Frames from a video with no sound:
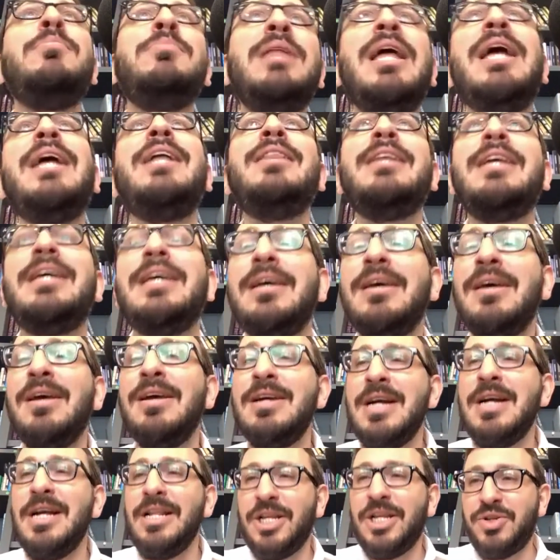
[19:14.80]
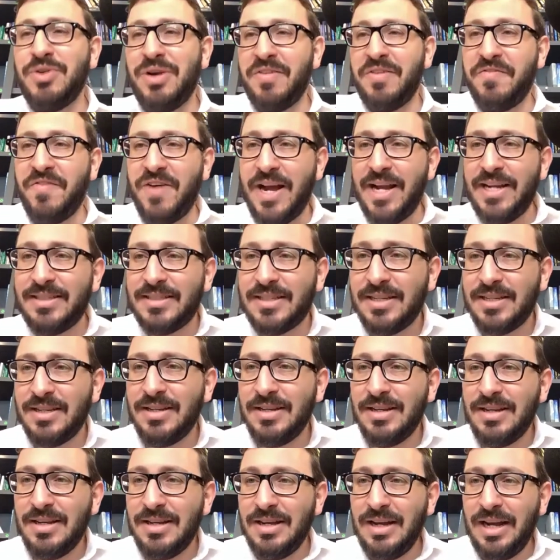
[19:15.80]
lately to try to fight
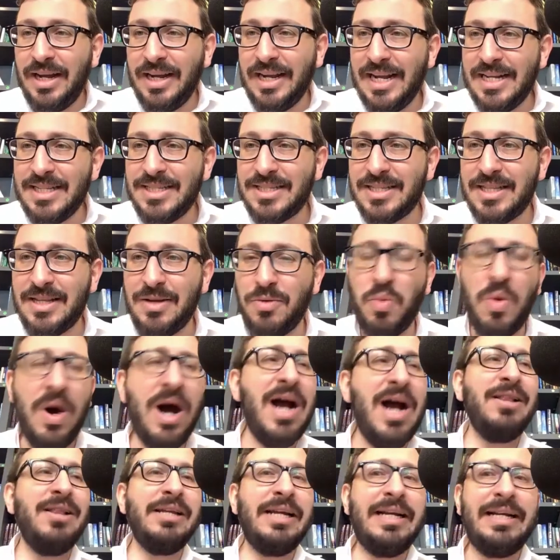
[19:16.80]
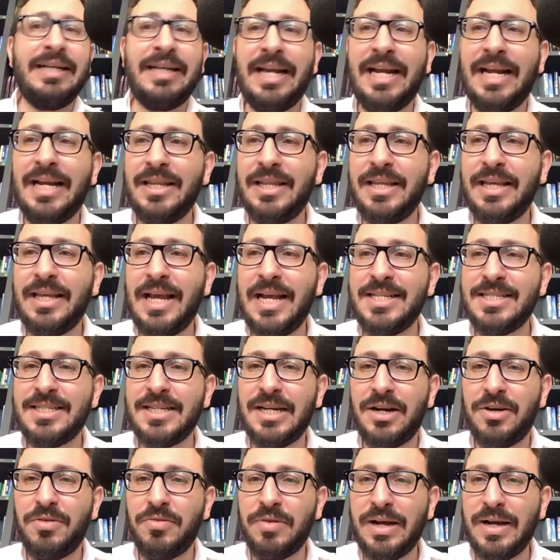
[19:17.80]
against the wily teen, the Yetzer
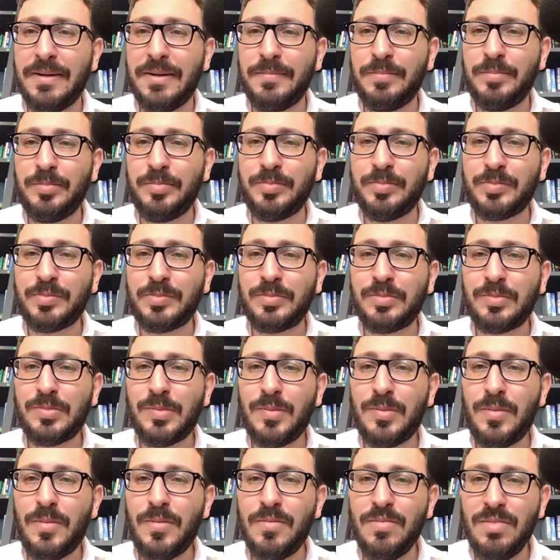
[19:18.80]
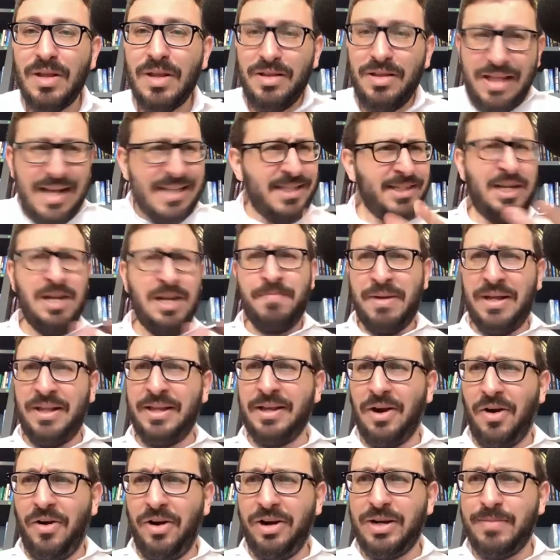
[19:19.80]
Hara. That's a
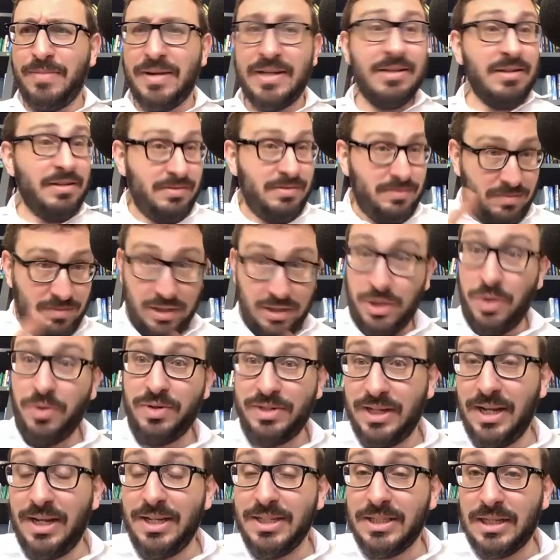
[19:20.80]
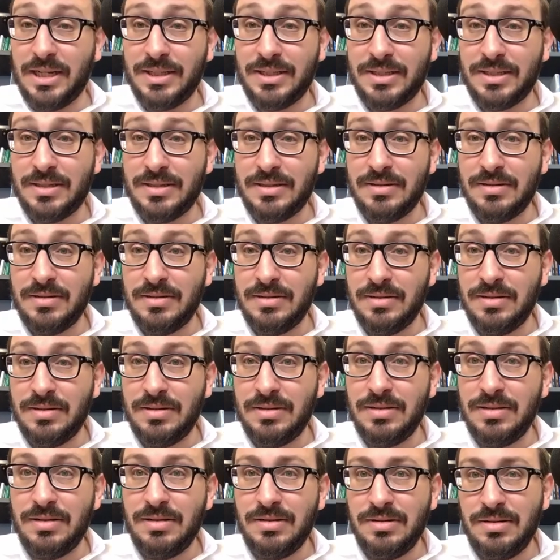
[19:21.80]
compelling argument. The Torah tells us
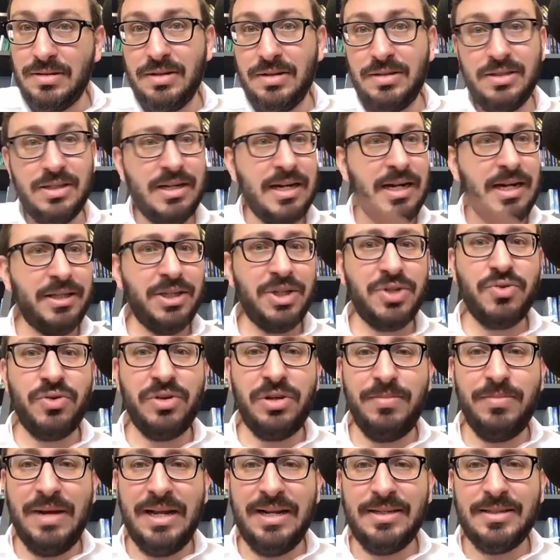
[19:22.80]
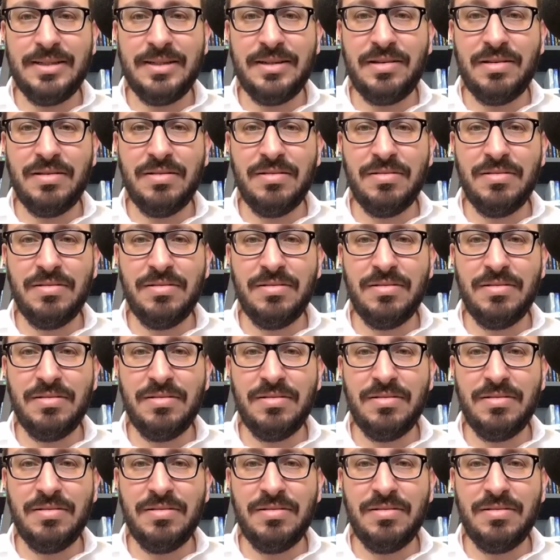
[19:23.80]
to not destroy humanity.